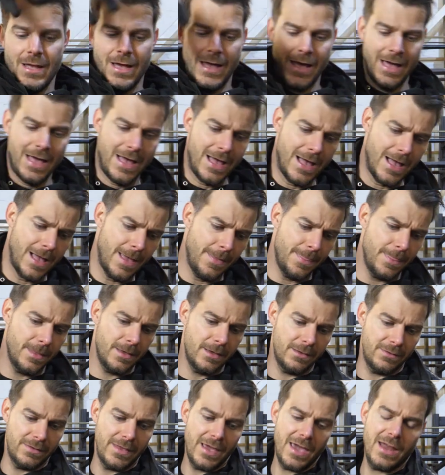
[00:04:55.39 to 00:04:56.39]

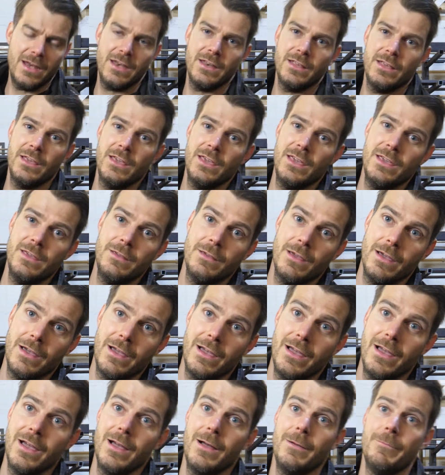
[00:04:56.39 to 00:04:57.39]
Then he
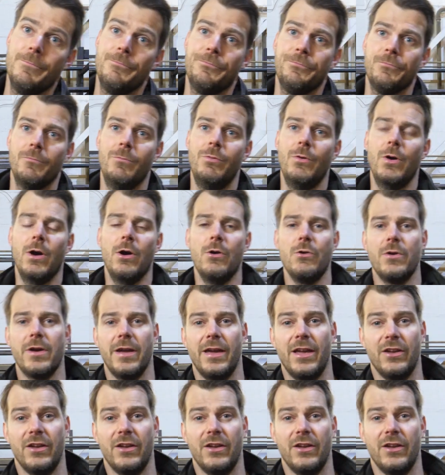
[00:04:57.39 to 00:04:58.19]
broke